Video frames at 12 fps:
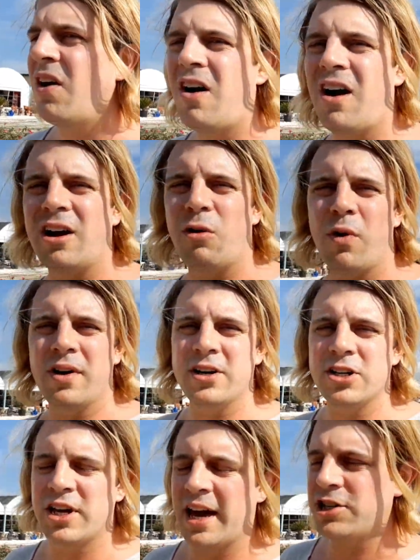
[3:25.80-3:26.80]
Alright, I
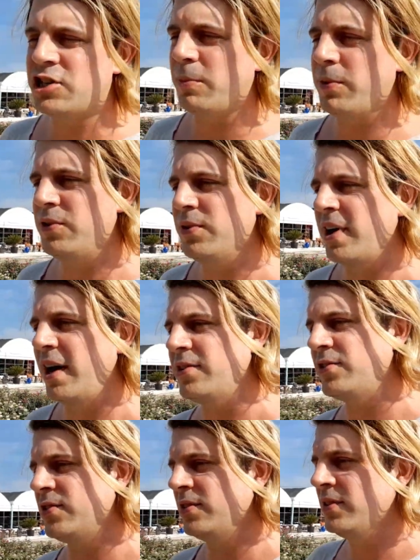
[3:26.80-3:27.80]
wanted to catch up with you
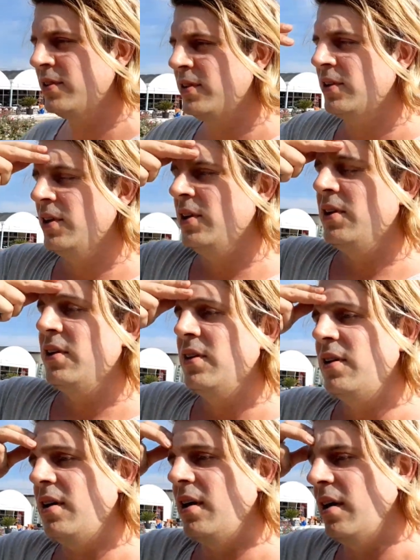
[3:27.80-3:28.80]
guys.
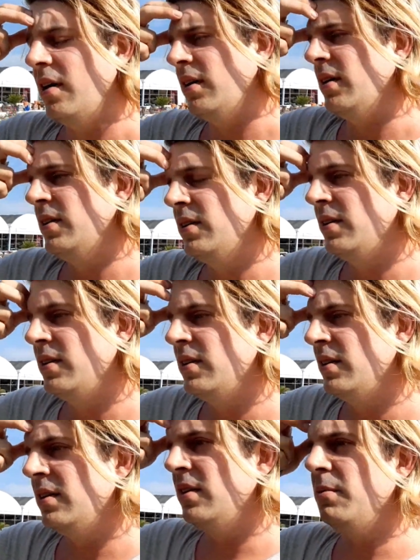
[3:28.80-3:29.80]

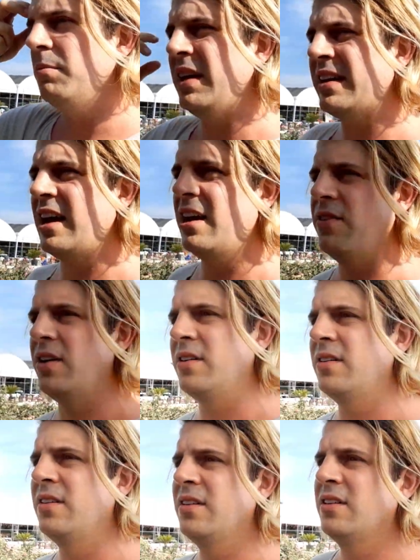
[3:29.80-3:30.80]
Been kind of
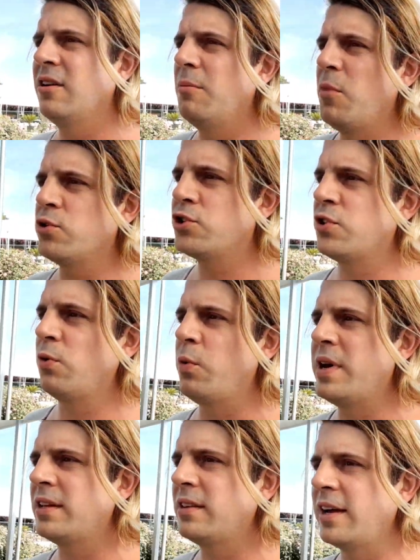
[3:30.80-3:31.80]
a emotional
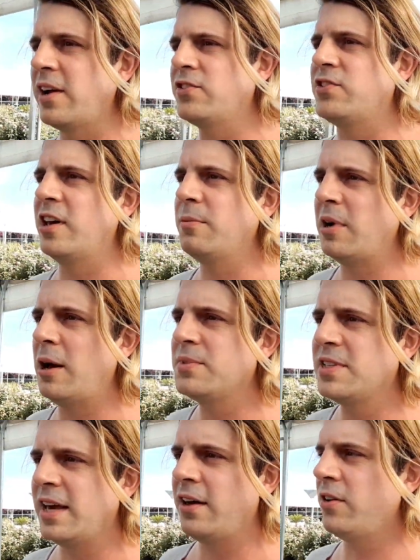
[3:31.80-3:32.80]
week, like I said, but
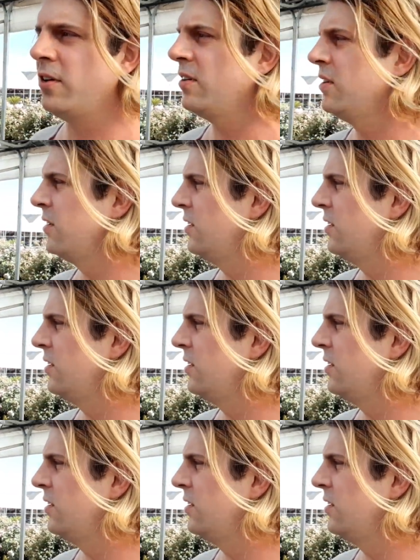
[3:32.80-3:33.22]
I'm together.